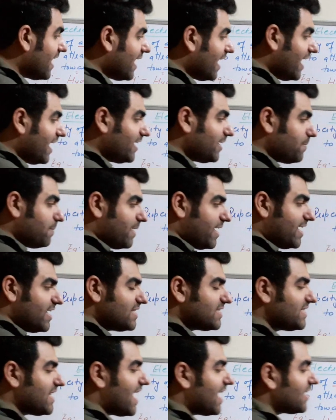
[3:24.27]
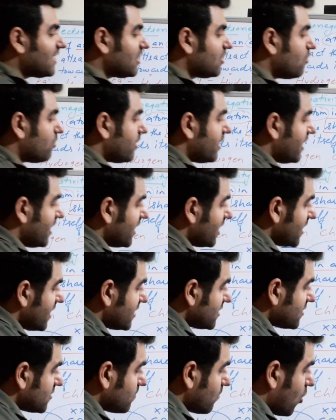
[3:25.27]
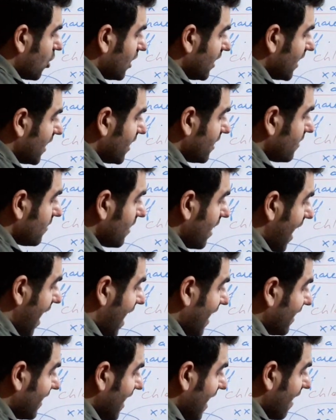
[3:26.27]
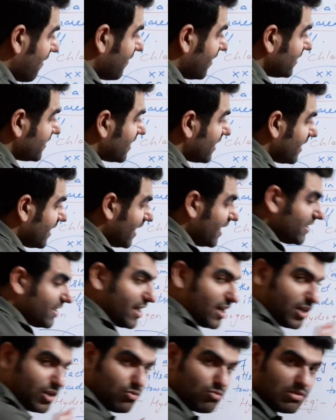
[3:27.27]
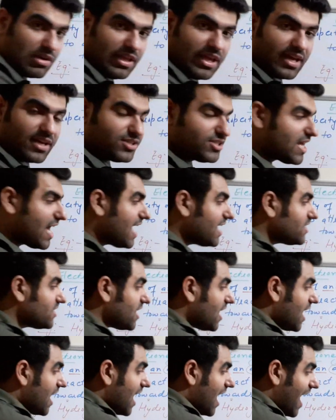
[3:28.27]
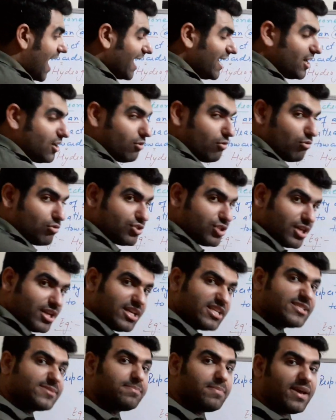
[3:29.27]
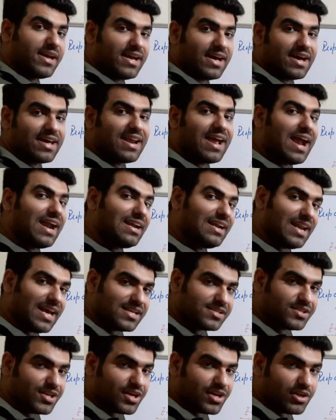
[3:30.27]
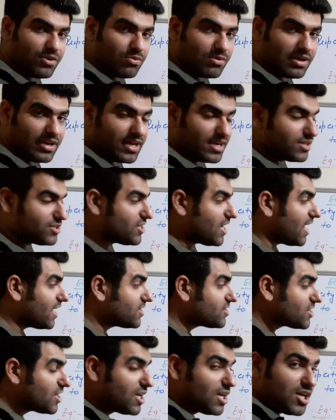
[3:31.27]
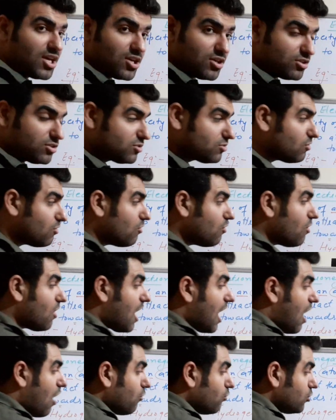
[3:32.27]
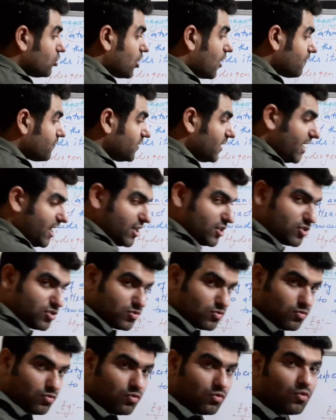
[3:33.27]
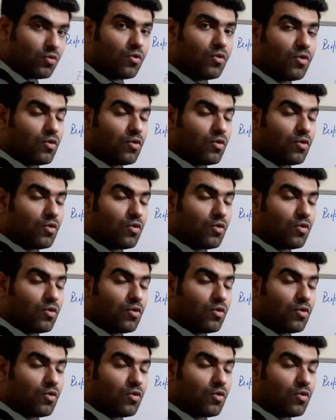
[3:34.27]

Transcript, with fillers: it means that chlorine is smaller and having the greater nuclear charge. Hydrogen is bigger and lesser nuclear charge. So, out of these two,